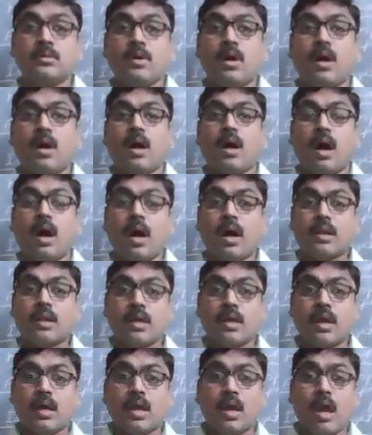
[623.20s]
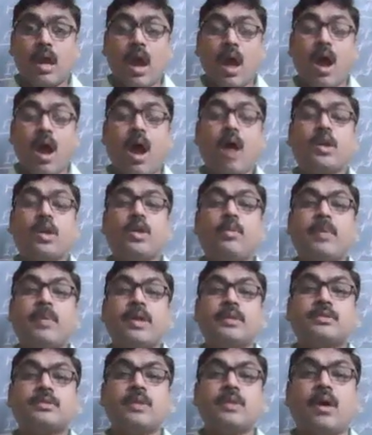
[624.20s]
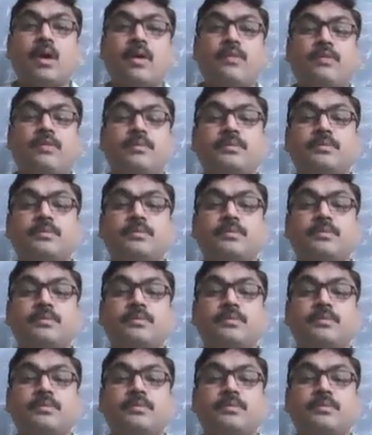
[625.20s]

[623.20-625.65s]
are the arguments of